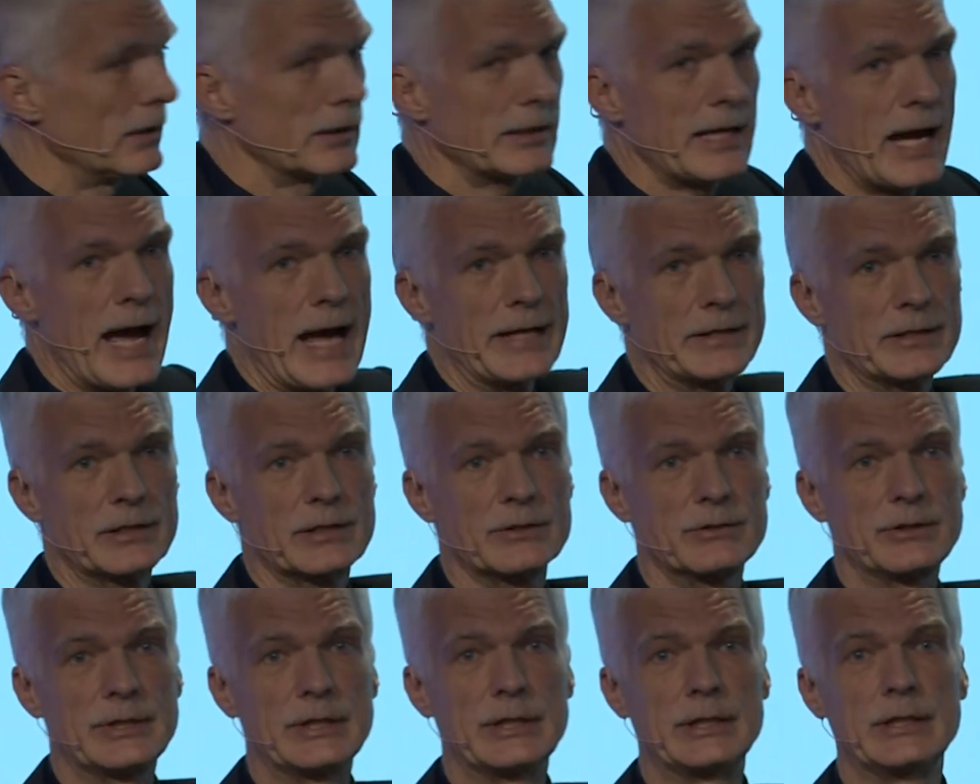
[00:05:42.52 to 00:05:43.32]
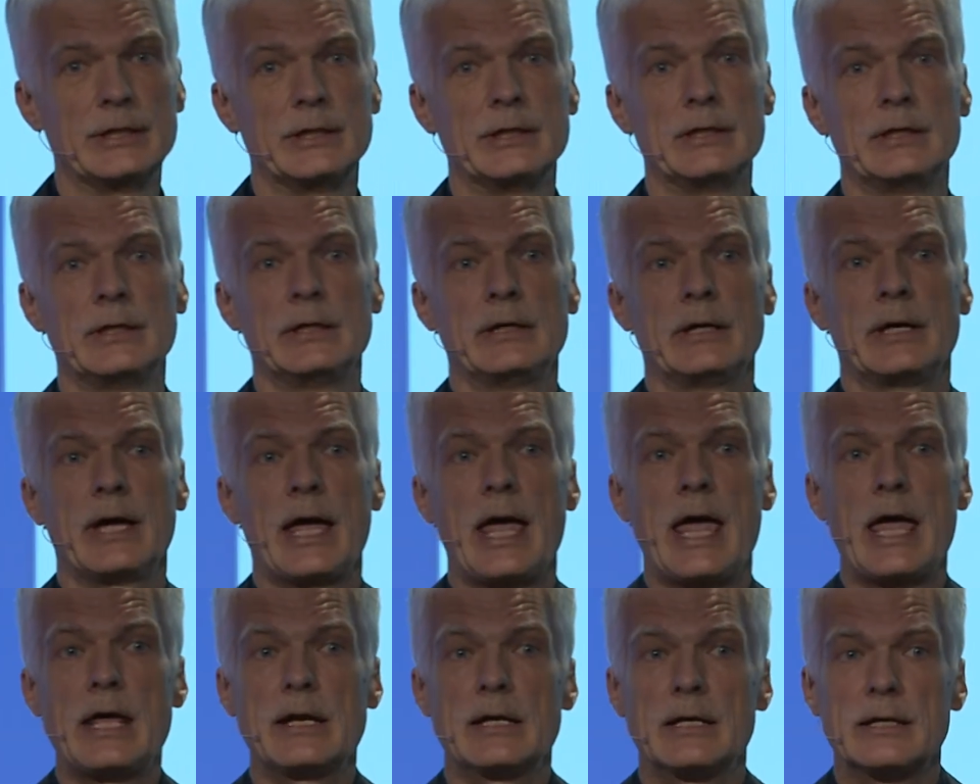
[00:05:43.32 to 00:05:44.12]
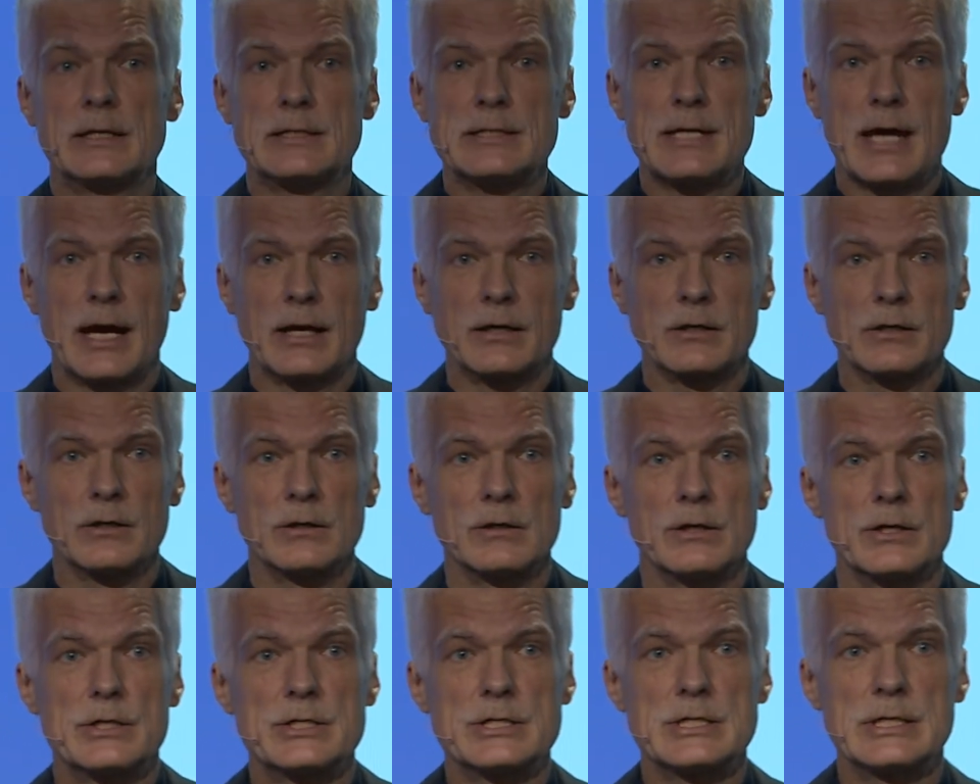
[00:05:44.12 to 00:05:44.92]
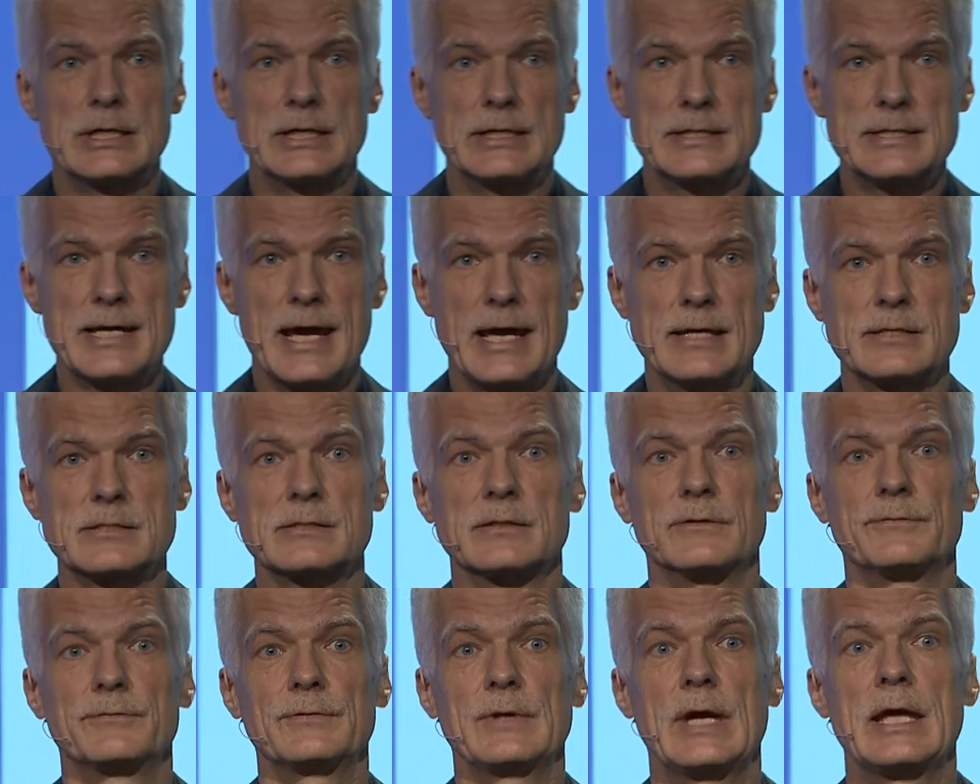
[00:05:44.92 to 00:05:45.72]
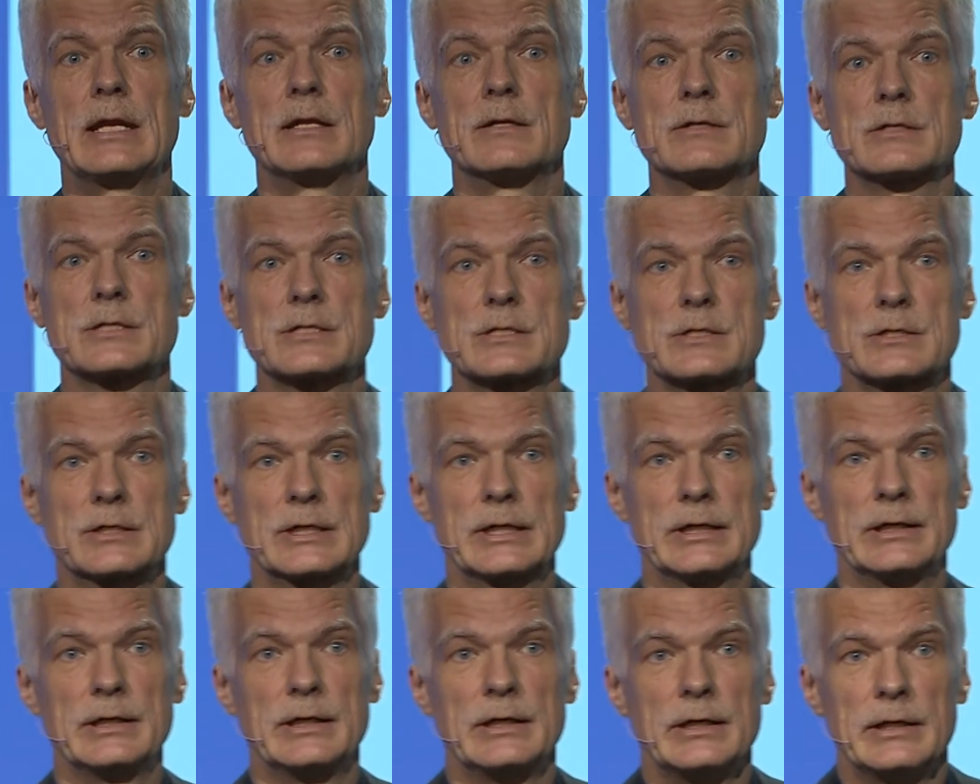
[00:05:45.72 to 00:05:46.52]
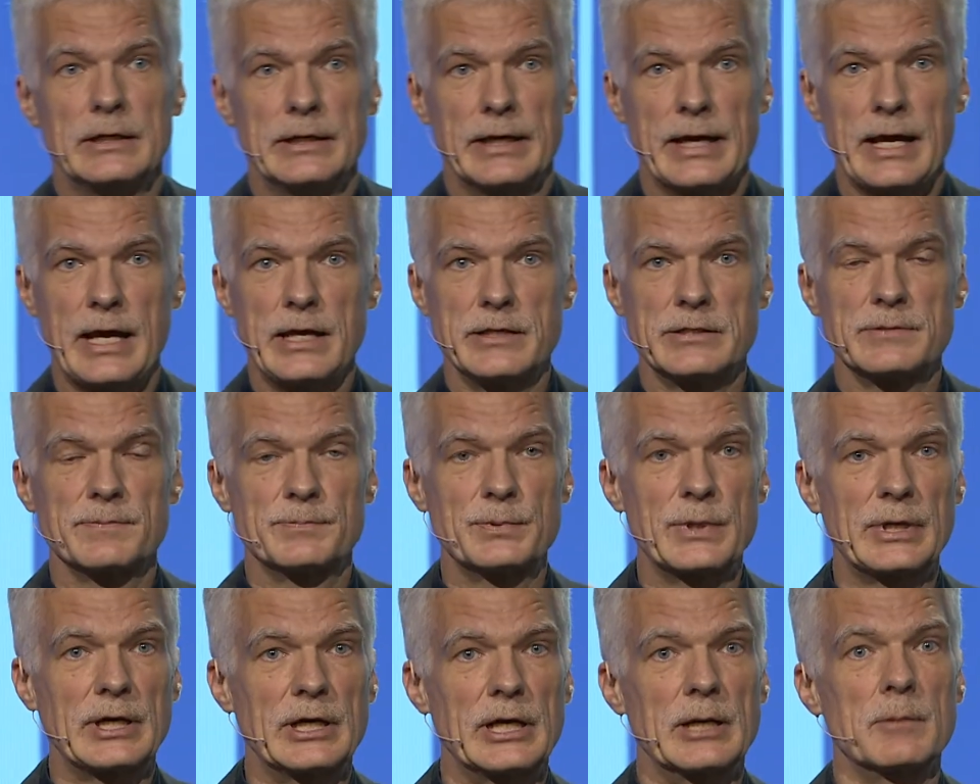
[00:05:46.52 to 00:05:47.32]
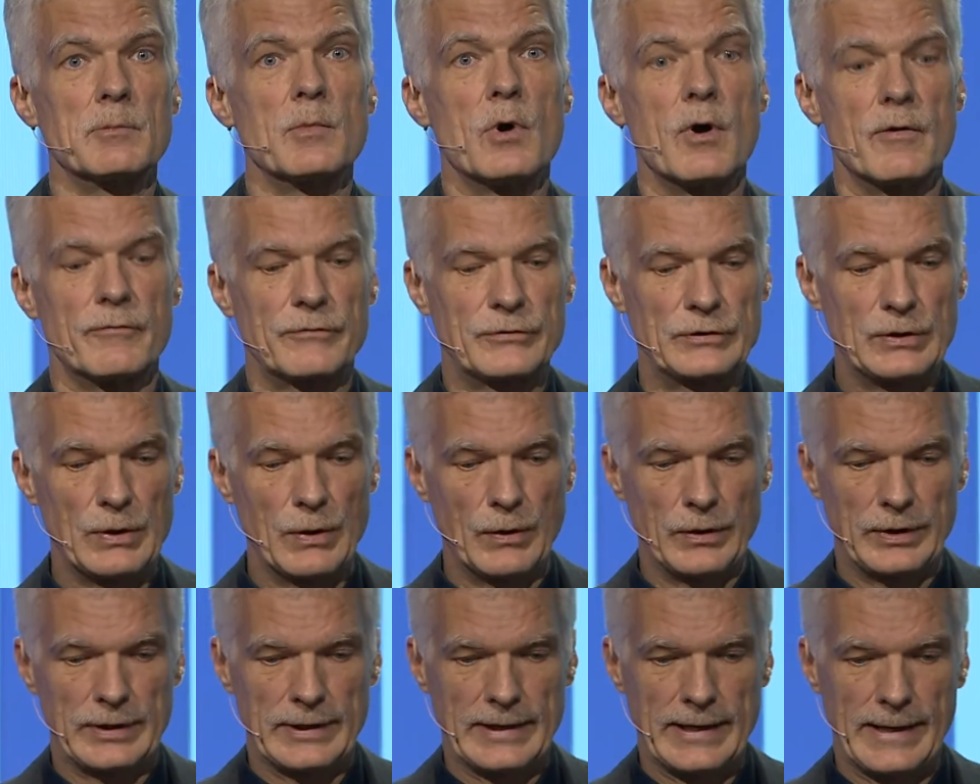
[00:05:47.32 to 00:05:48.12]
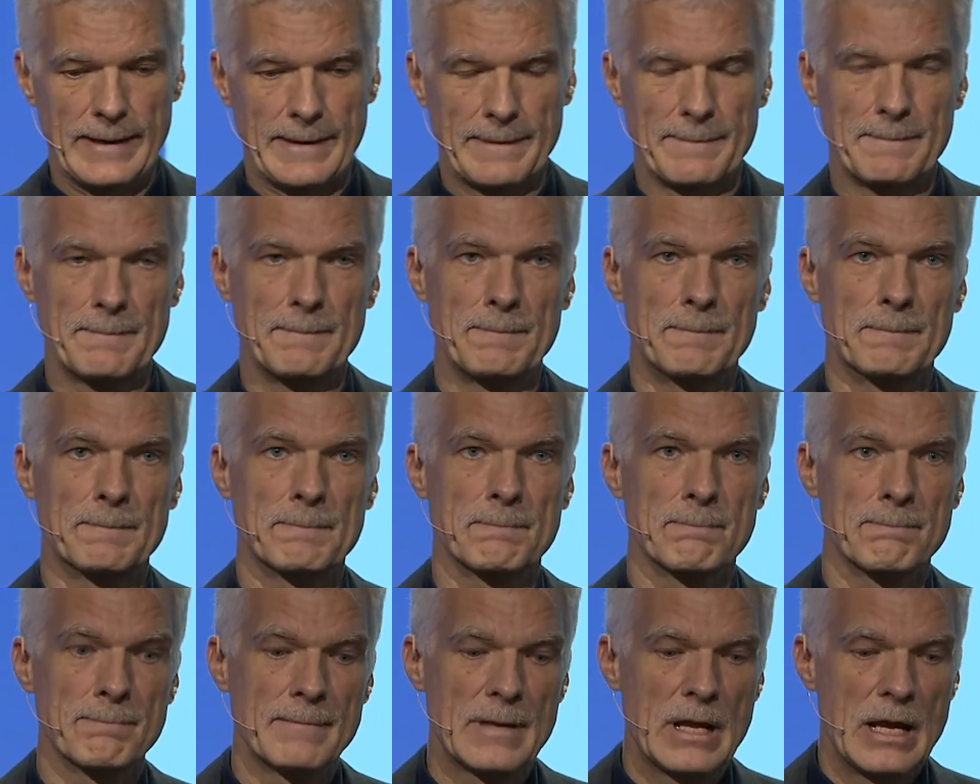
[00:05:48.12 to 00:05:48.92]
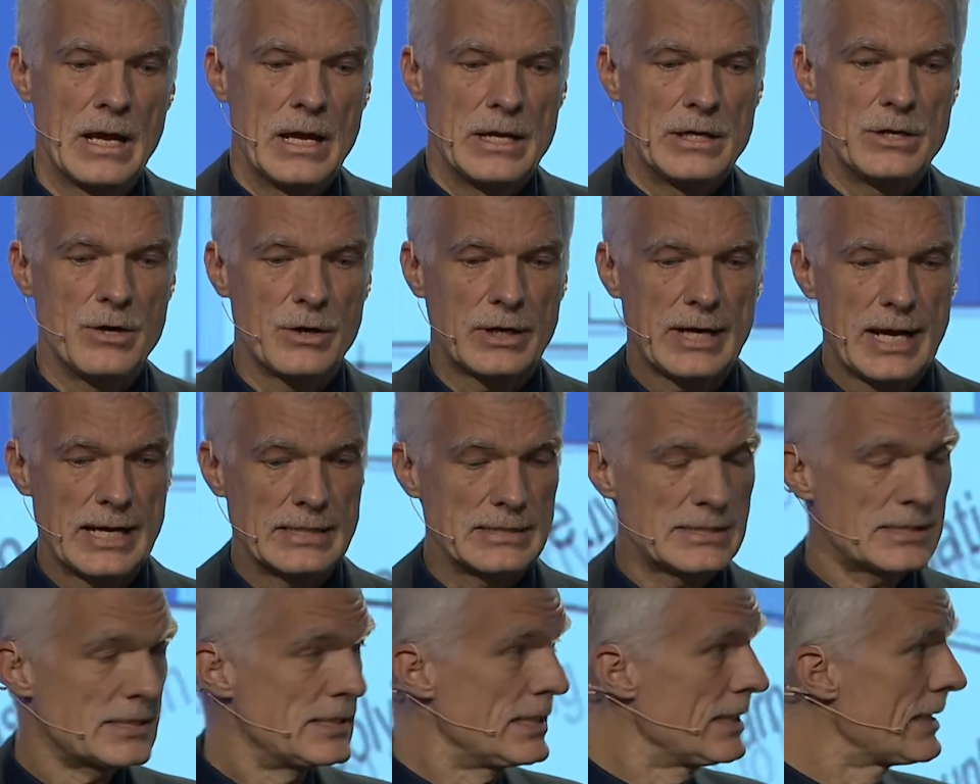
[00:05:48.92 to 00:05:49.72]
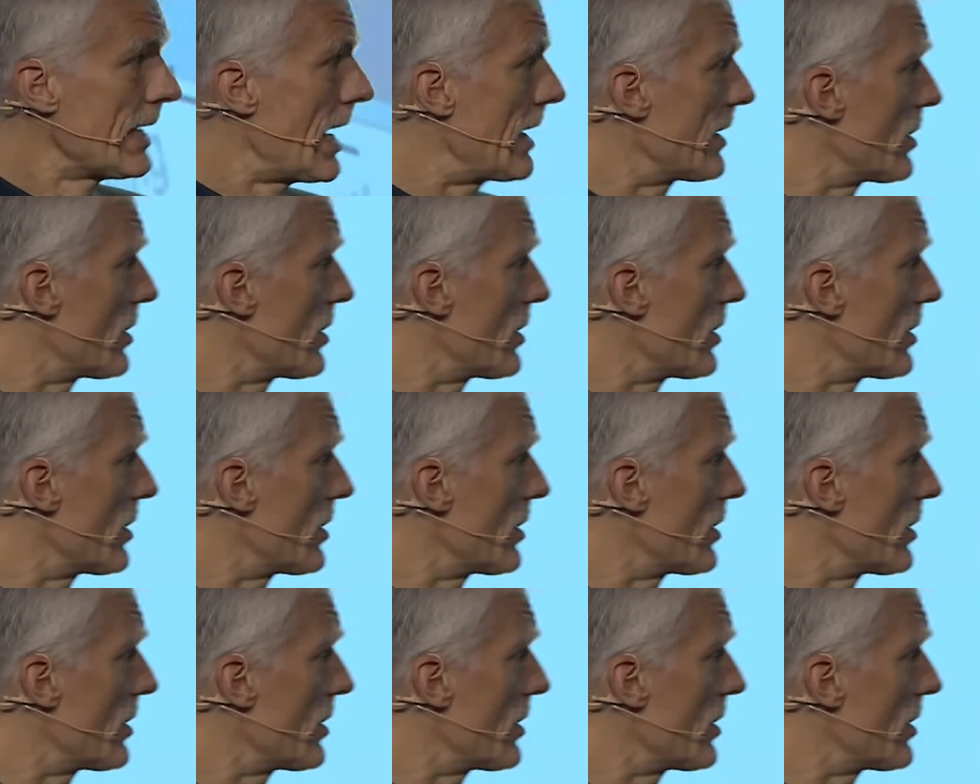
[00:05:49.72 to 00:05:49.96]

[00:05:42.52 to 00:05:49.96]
category in a technology-intensive industry is bearing more fruit. You can see that